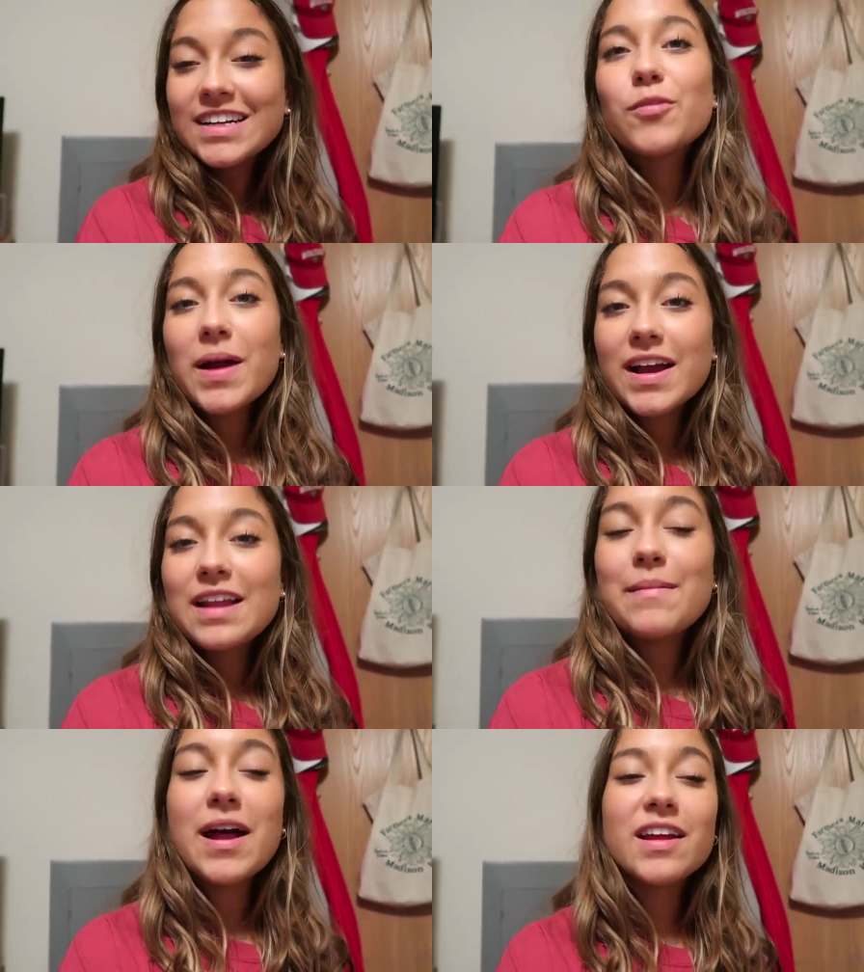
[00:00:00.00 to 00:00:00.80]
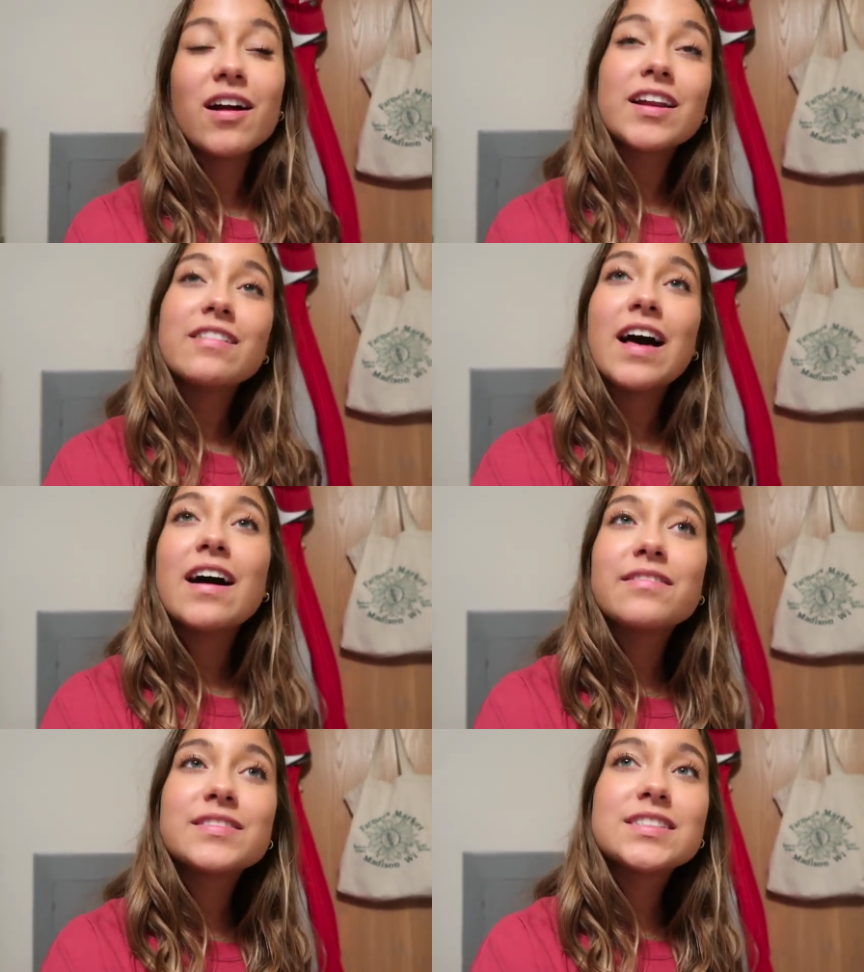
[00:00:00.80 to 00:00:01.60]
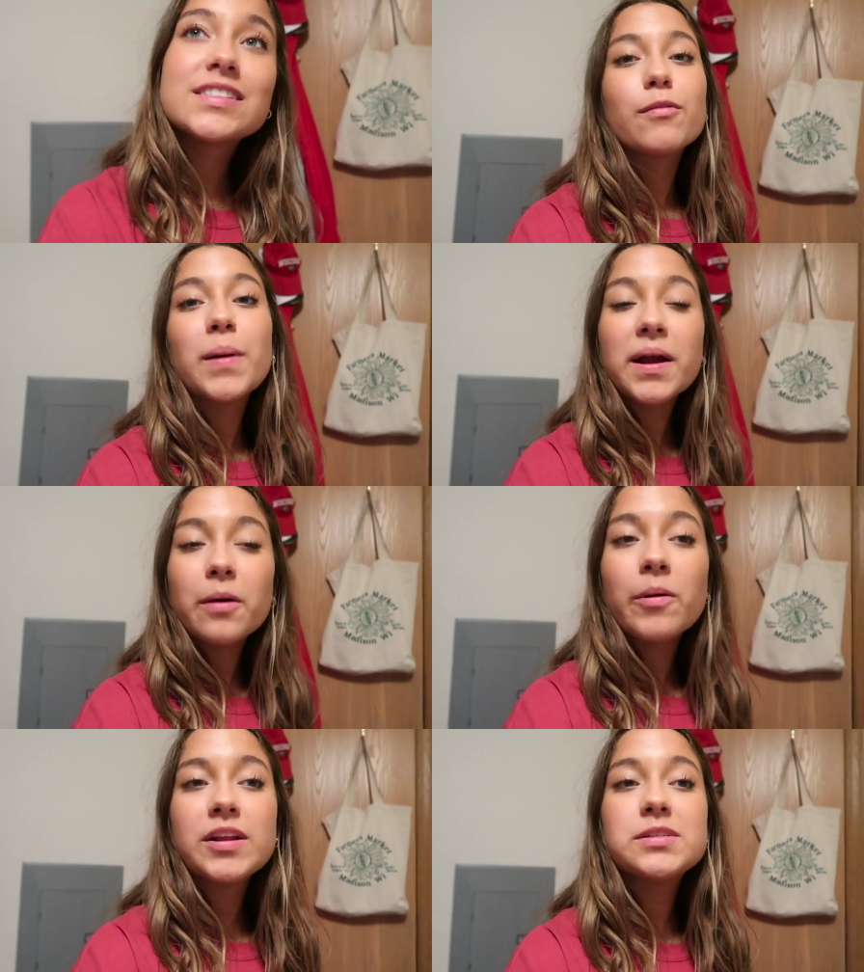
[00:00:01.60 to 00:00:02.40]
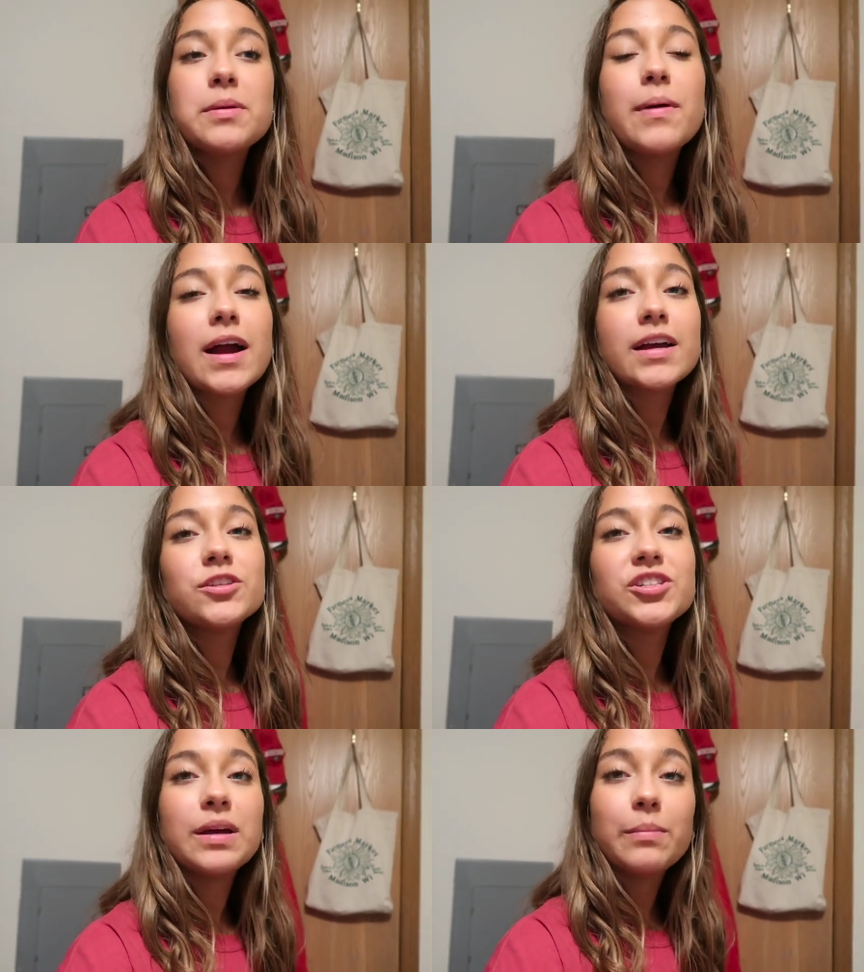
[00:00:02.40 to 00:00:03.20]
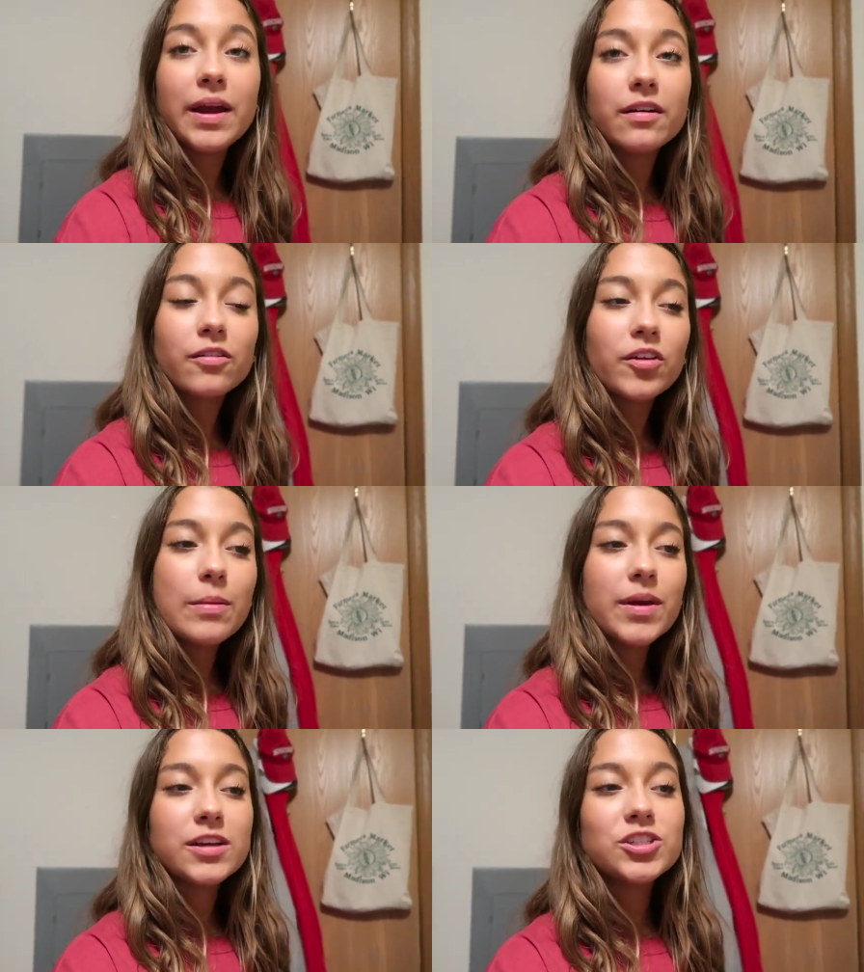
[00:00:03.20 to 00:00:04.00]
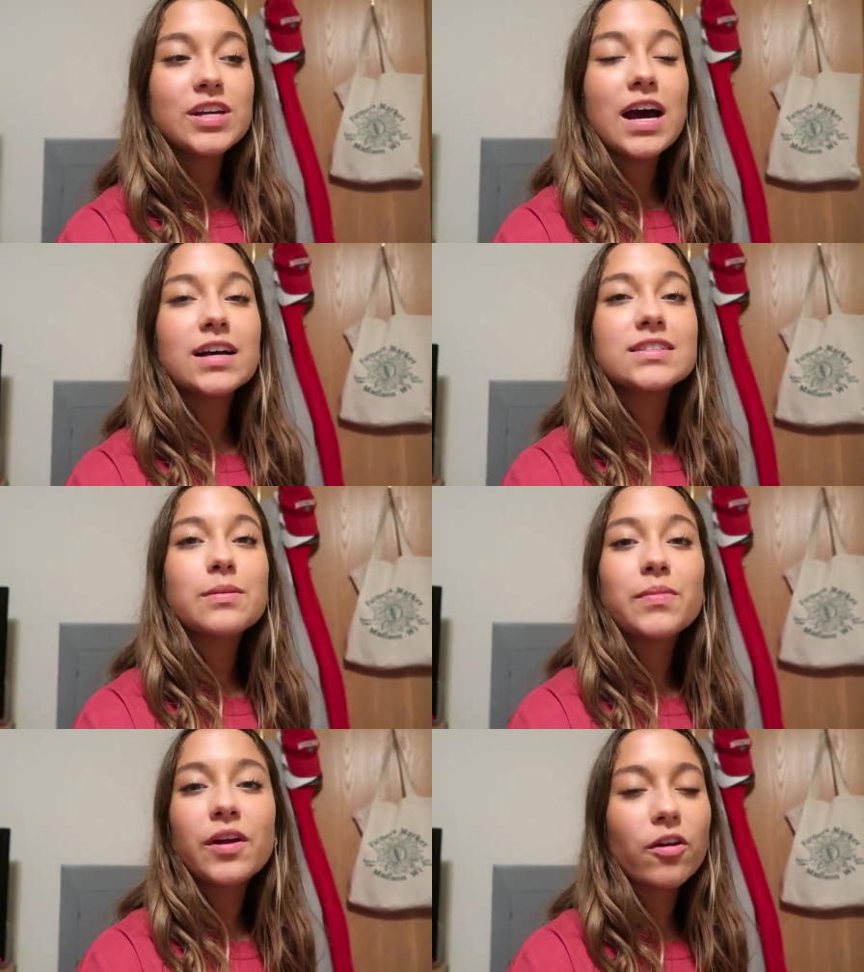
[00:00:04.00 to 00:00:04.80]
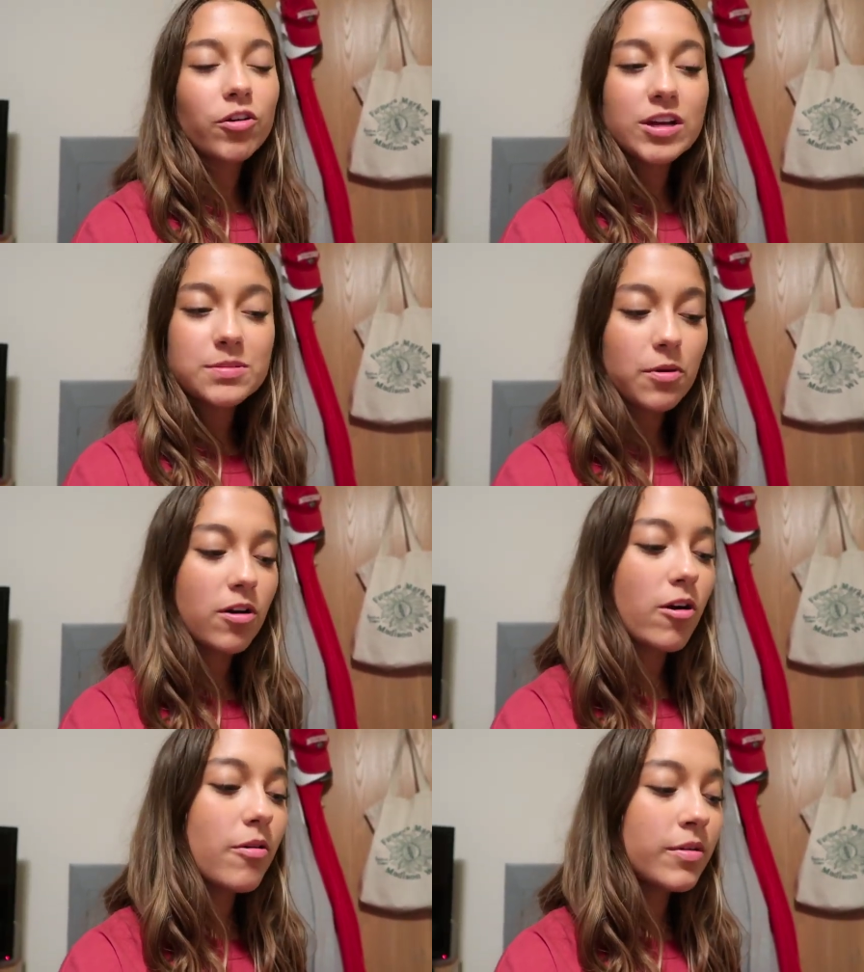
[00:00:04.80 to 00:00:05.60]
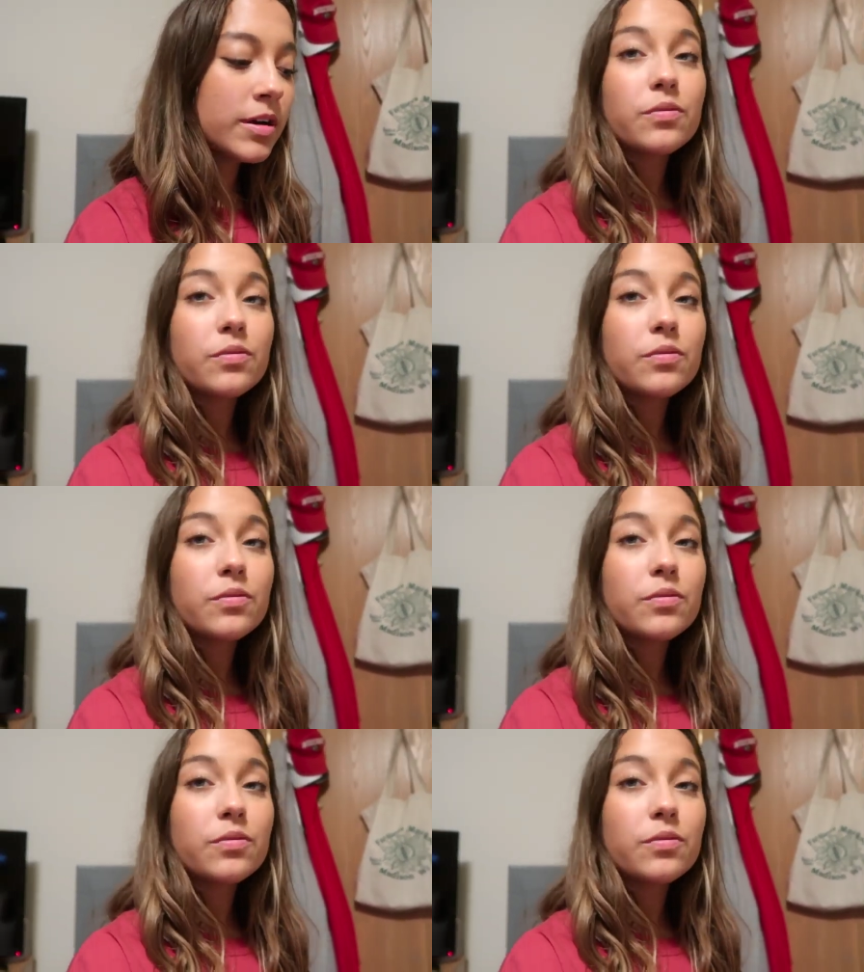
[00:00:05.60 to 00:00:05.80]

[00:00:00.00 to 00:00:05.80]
Rebekah and Maddy already left. Rebekah wanted to be back in Champaign early because she has something early tomorrow.